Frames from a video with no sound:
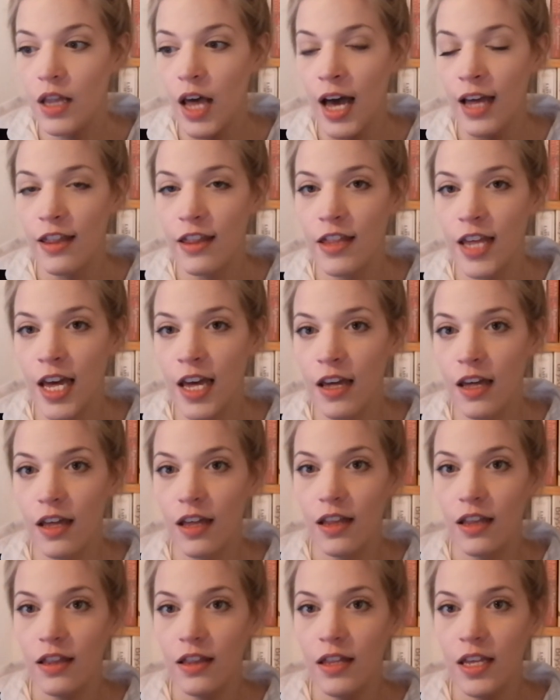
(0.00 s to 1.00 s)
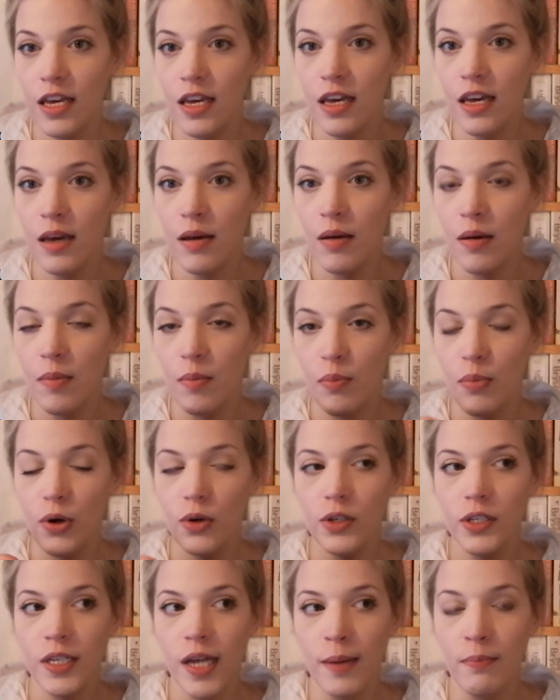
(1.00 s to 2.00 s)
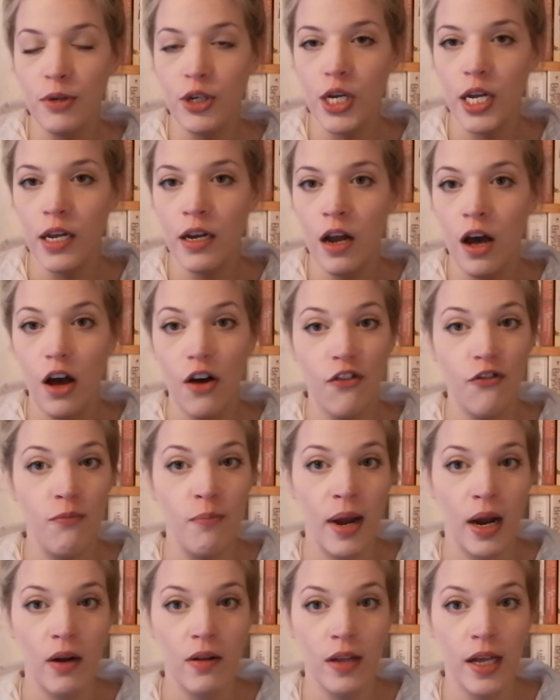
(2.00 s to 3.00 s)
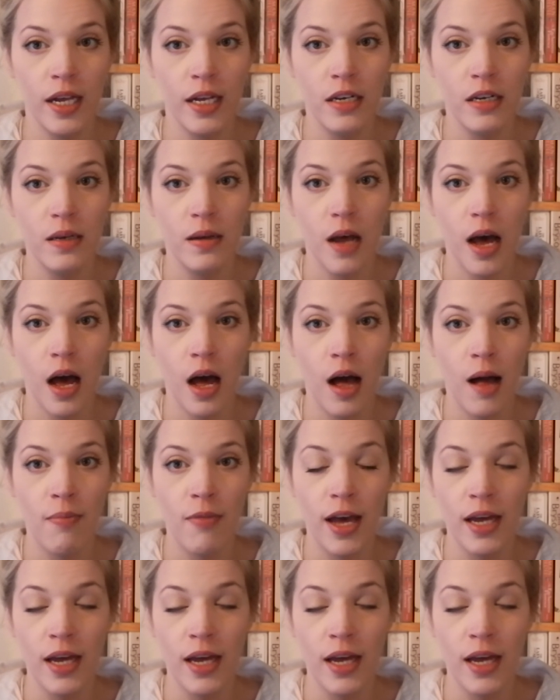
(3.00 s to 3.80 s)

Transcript: I think the perception of Maryland um,